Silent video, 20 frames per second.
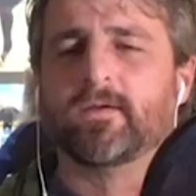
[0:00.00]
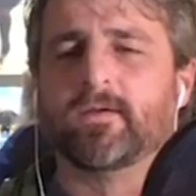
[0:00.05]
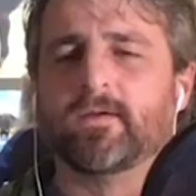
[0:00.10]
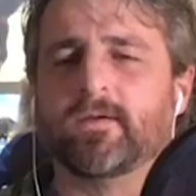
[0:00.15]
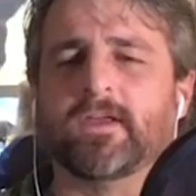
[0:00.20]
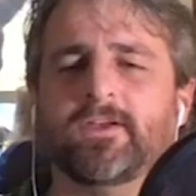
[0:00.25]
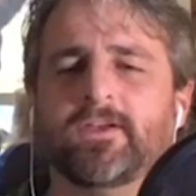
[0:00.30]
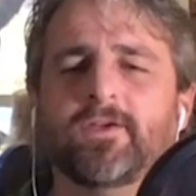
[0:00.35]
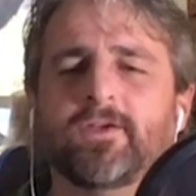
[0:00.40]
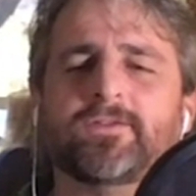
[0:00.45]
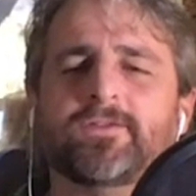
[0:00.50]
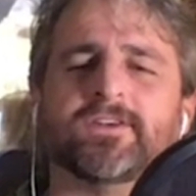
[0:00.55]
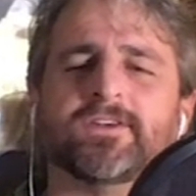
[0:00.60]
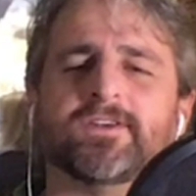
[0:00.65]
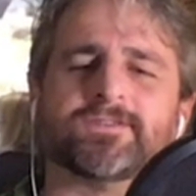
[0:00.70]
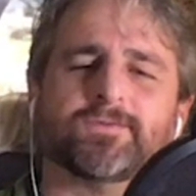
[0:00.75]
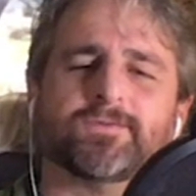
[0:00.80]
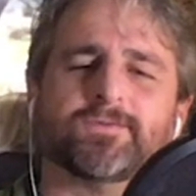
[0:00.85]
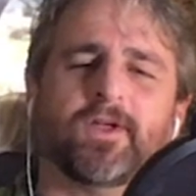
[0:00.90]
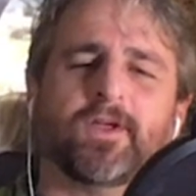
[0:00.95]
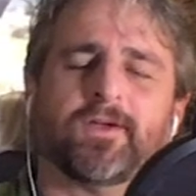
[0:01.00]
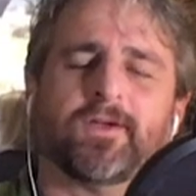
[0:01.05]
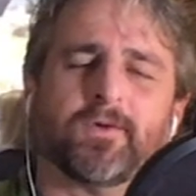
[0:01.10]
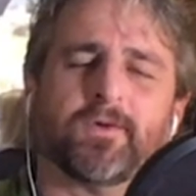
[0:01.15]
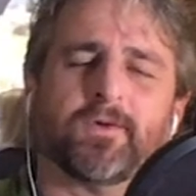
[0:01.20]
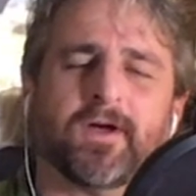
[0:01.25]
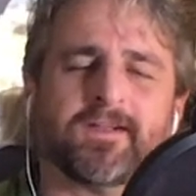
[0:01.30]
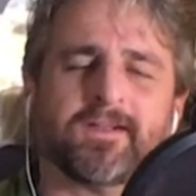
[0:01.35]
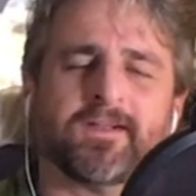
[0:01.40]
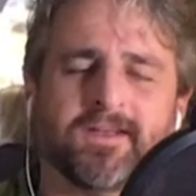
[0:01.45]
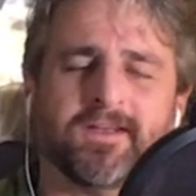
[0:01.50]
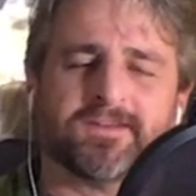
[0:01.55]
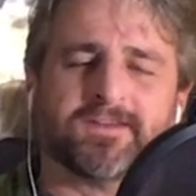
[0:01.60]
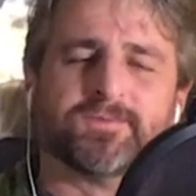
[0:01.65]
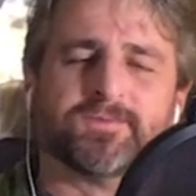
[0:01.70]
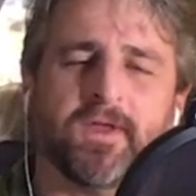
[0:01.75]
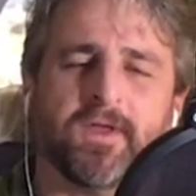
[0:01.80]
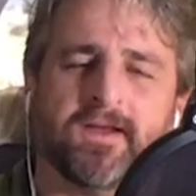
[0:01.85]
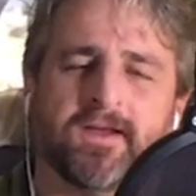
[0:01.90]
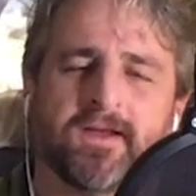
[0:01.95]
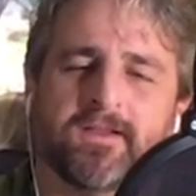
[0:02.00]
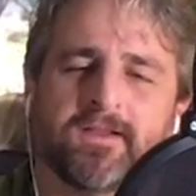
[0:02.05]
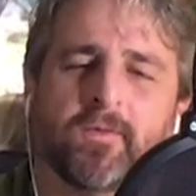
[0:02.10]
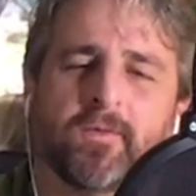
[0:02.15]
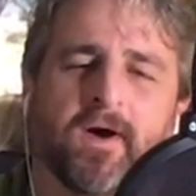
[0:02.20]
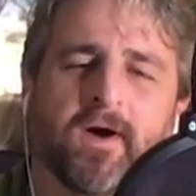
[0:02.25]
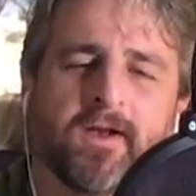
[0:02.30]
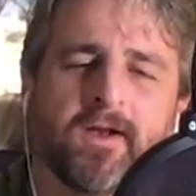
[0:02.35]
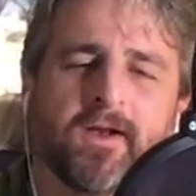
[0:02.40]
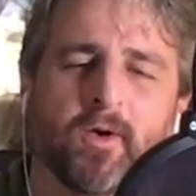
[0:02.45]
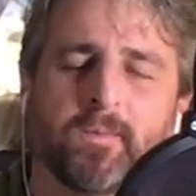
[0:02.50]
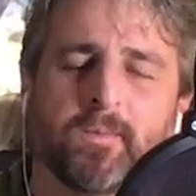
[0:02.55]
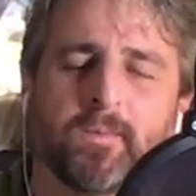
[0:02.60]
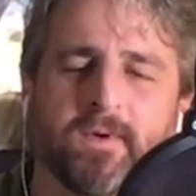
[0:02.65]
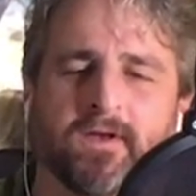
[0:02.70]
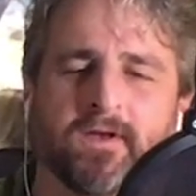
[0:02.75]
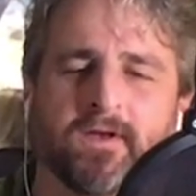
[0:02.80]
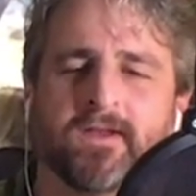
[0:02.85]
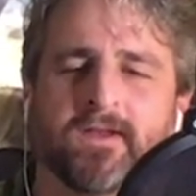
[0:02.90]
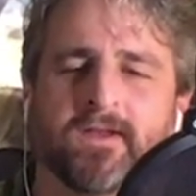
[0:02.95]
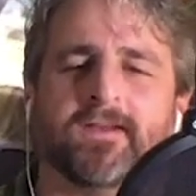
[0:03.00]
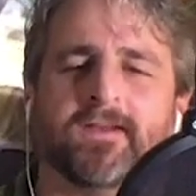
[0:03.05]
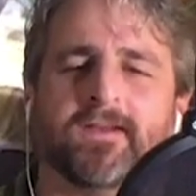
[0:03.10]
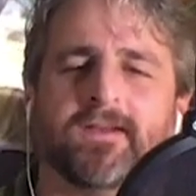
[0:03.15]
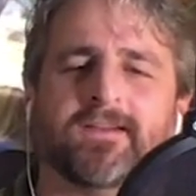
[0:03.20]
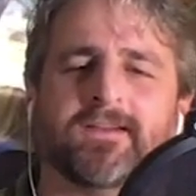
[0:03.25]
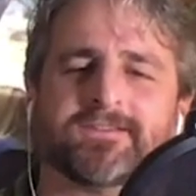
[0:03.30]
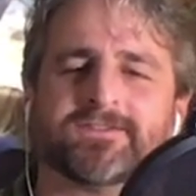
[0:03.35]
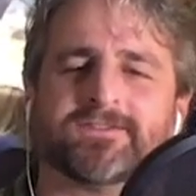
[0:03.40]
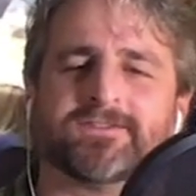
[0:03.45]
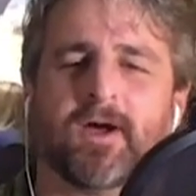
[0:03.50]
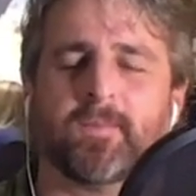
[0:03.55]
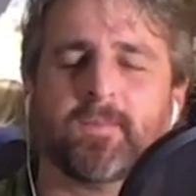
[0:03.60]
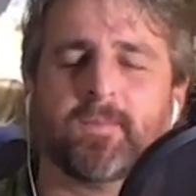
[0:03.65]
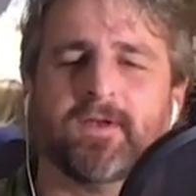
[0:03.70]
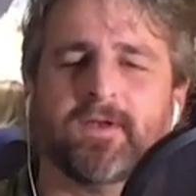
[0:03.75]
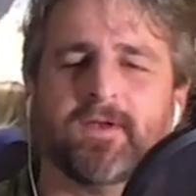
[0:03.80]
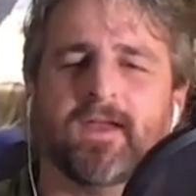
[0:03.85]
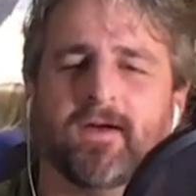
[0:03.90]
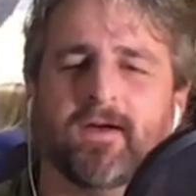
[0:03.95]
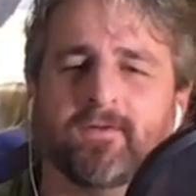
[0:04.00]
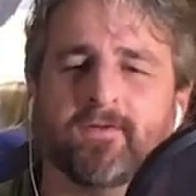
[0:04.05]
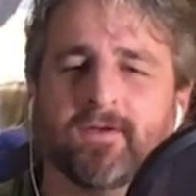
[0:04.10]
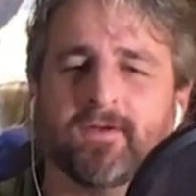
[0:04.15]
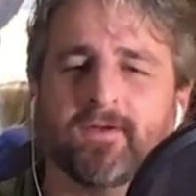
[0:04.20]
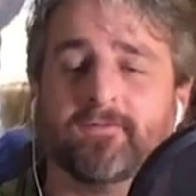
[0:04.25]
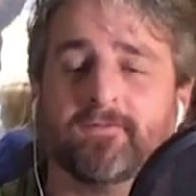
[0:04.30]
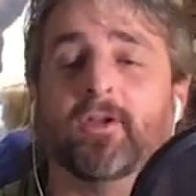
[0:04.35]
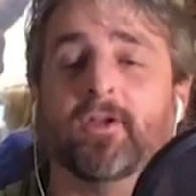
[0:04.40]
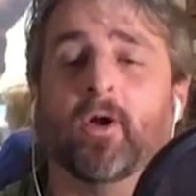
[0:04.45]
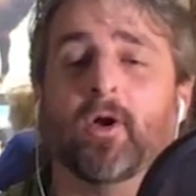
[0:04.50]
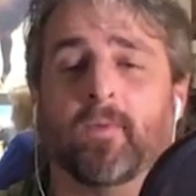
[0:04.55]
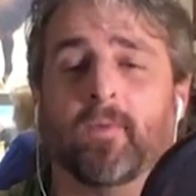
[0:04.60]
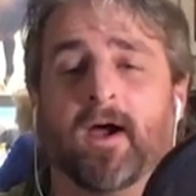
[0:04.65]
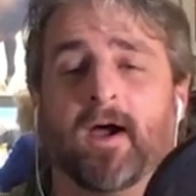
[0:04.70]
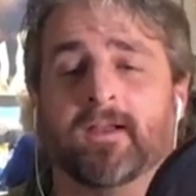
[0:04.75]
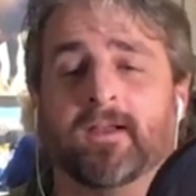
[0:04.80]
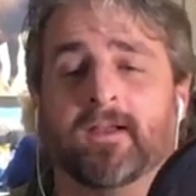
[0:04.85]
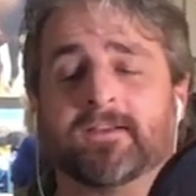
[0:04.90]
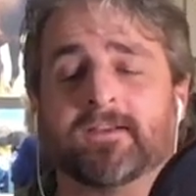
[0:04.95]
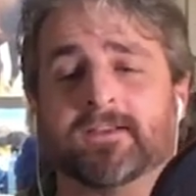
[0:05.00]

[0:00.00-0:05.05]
Can you just really quickly explain the wide open and stopping down, if you don't mind?